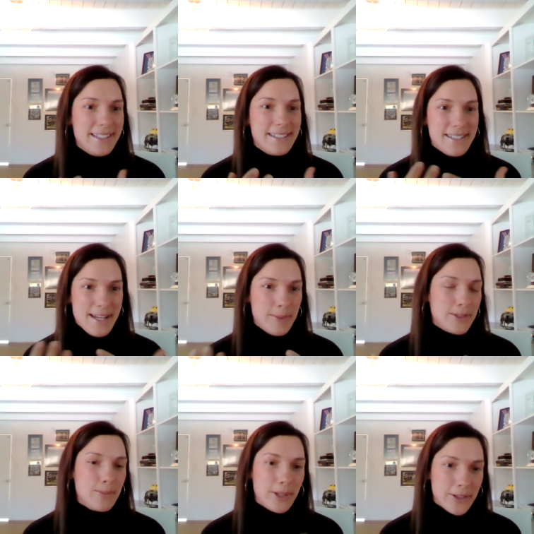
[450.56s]
is able
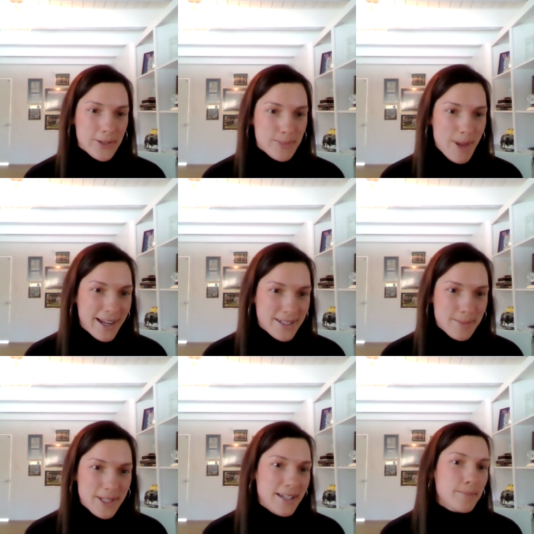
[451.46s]
to bring those back to
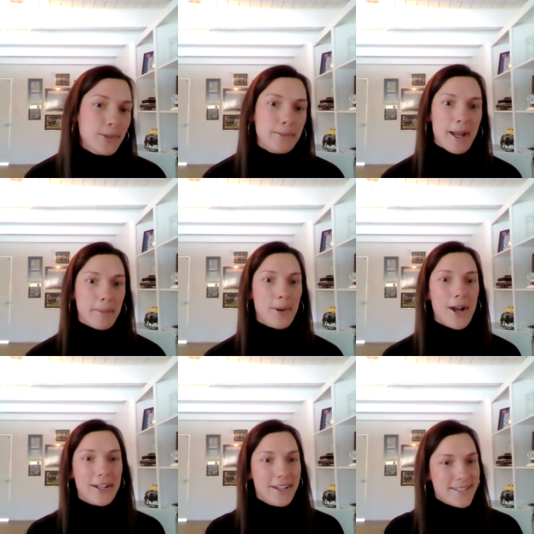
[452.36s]
me and bring back
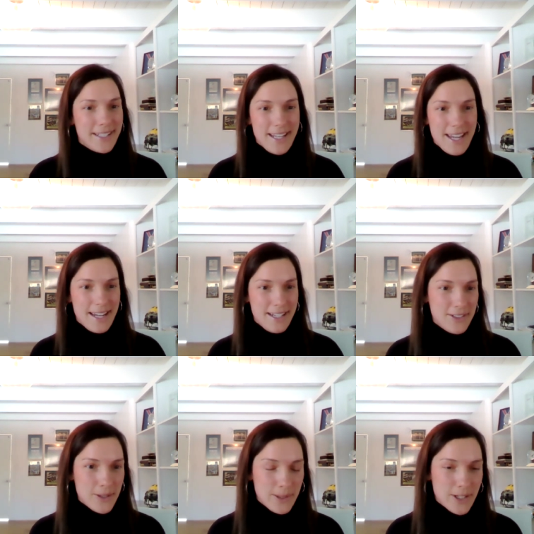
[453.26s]
products like, hey, you
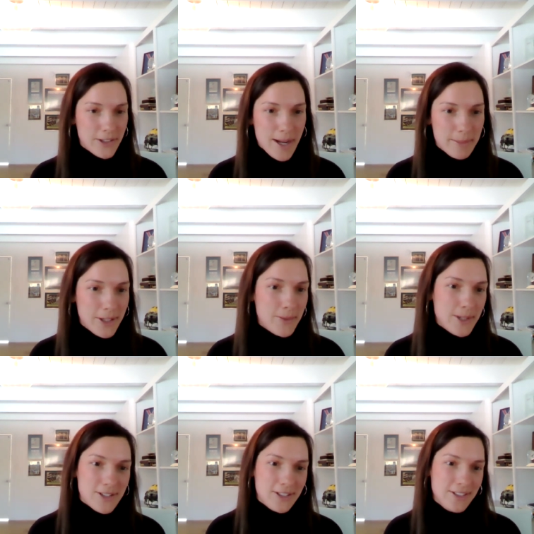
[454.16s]
know, in our grab and go,
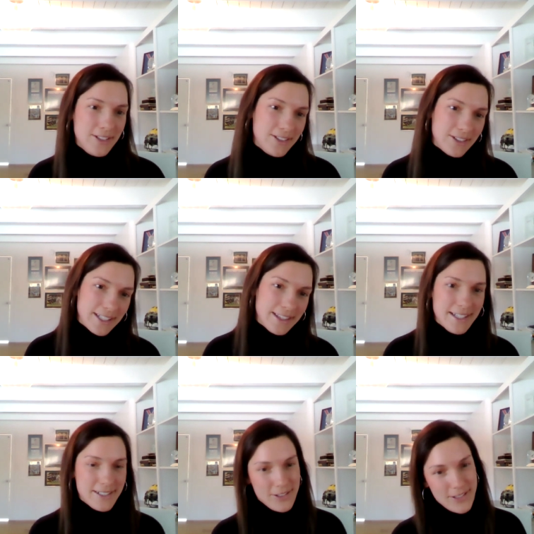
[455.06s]
we should look at
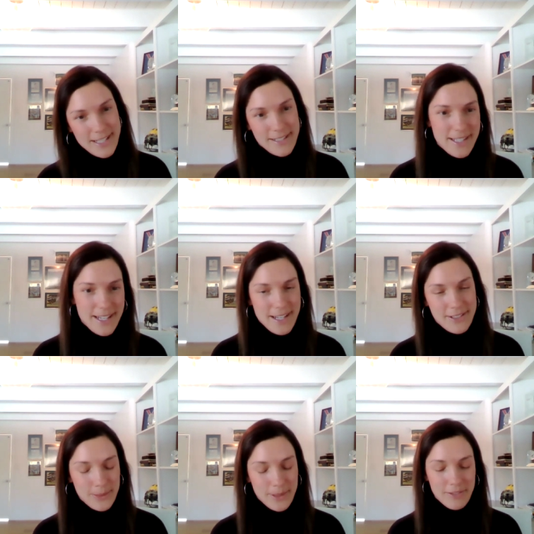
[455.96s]
this or taste this
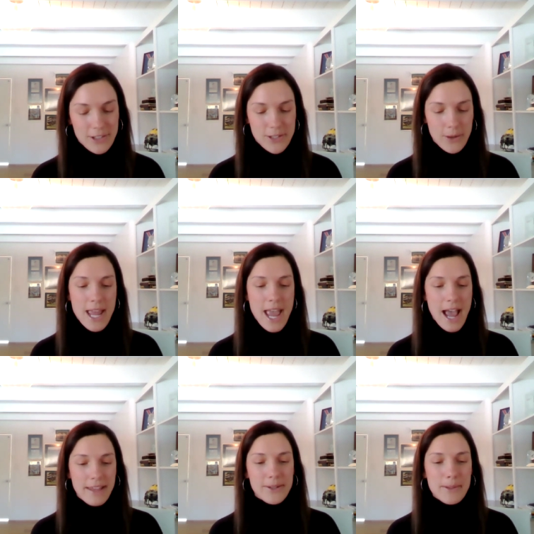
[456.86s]
or whatever. So
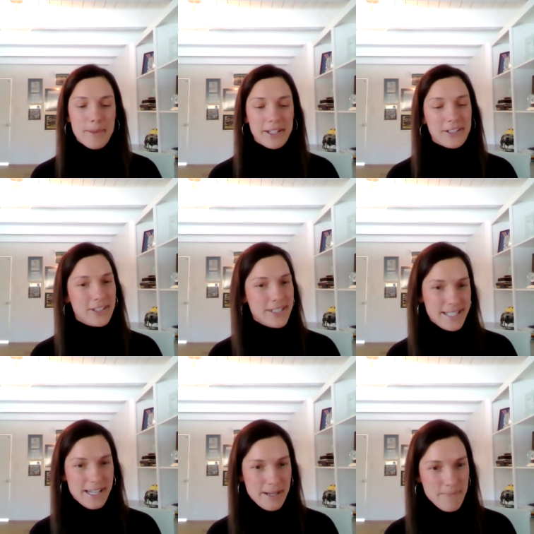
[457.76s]
I think we make a good
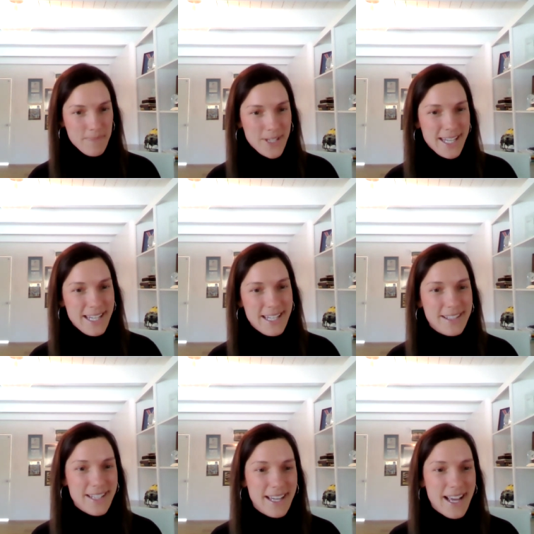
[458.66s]
team uh-huh.
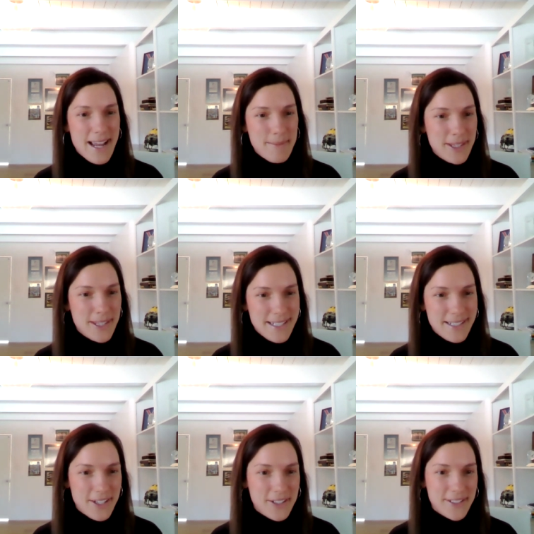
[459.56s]
in that I'm in the
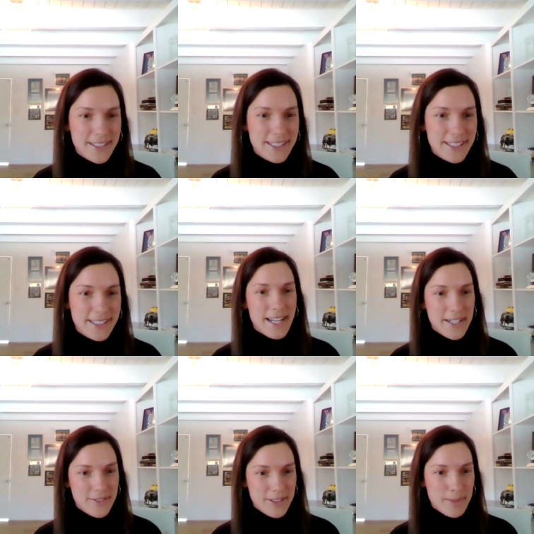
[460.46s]
details and he's kind
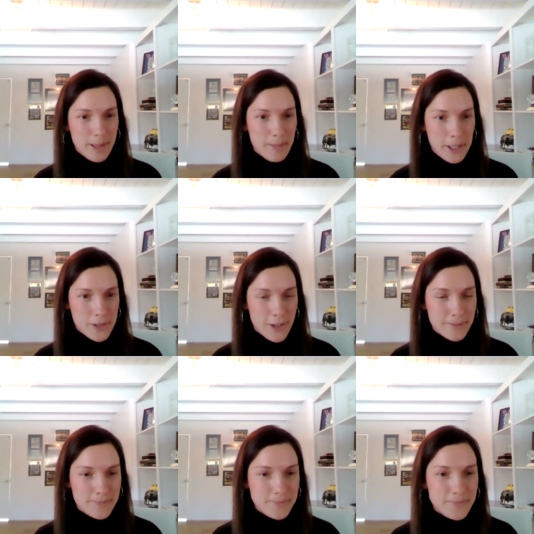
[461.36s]
of in the big
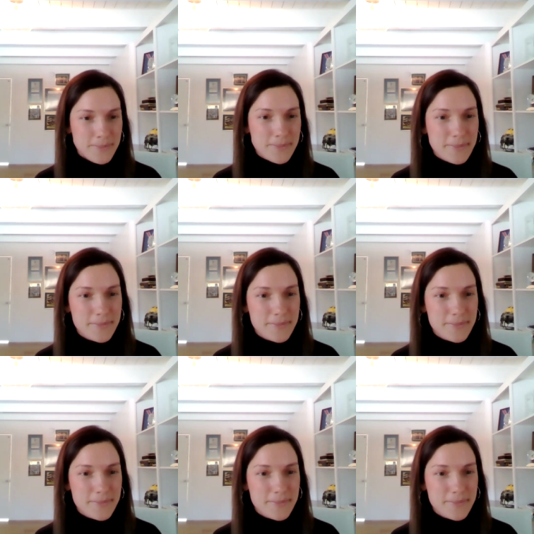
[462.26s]
picture. Sure.